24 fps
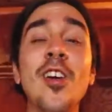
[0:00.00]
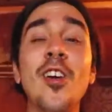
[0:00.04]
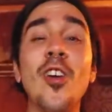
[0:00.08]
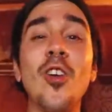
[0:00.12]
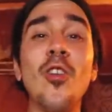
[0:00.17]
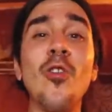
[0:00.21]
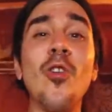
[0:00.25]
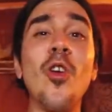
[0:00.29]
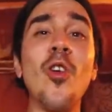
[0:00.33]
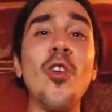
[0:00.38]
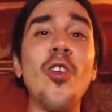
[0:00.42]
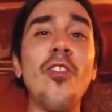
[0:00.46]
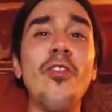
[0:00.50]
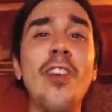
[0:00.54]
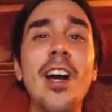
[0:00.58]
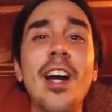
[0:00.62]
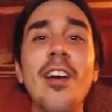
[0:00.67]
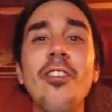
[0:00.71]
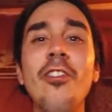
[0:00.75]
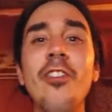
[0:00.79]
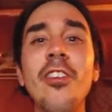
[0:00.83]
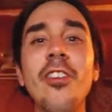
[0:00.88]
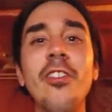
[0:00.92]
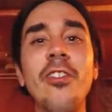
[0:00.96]

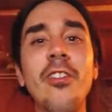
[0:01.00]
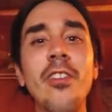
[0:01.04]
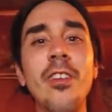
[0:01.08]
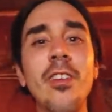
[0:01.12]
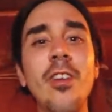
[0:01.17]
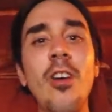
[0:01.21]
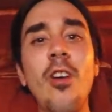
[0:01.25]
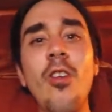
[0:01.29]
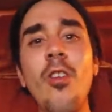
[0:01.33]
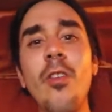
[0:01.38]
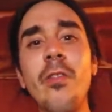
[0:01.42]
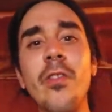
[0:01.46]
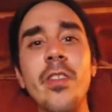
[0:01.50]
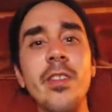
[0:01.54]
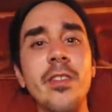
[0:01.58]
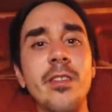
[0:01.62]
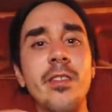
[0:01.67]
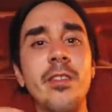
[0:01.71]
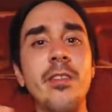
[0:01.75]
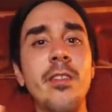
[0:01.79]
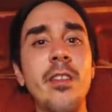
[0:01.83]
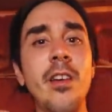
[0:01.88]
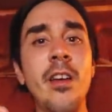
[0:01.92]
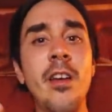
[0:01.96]
coronavirus and all
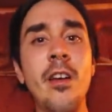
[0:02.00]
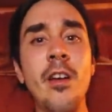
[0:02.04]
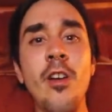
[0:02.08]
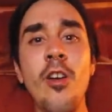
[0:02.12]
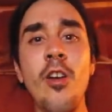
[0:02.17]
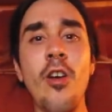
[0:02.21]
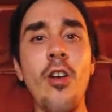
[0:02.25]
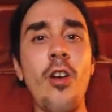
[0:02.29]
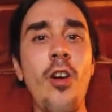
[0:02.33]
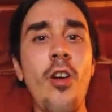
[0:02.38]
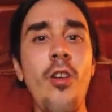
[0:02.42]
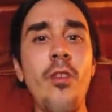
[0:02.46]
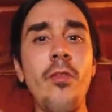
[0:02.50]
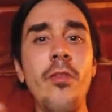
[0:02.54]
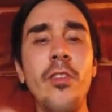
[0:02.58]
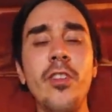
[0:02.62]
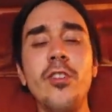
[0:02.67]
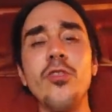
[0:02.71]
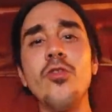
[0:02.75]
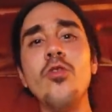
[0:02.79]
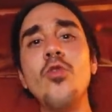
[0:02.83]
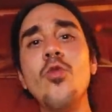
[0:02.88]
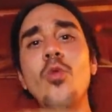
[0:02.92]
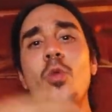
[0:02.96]
of
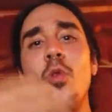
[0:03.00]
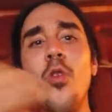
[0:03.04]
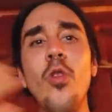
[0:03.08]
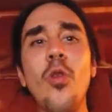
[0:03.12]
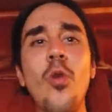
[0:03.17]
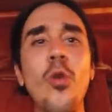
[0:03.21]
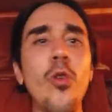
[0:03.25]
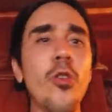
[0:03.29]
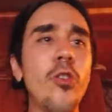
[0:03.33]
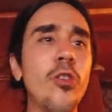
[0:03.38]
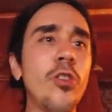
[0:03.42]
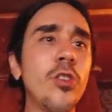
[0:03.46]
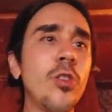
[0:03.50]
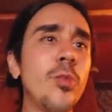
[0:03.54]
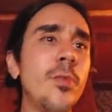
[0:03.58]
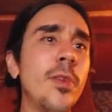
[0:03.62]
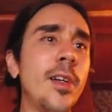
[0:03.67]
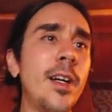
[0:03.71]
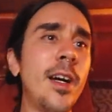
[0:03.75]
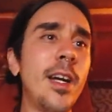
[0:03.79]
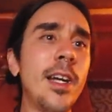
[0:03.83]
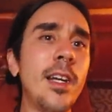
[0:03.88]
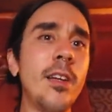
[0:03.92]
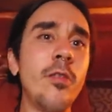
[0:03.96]
this New World Order,
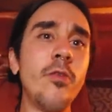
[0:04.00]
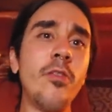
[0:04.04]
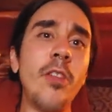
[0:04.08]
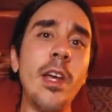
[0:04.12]
Illuminati.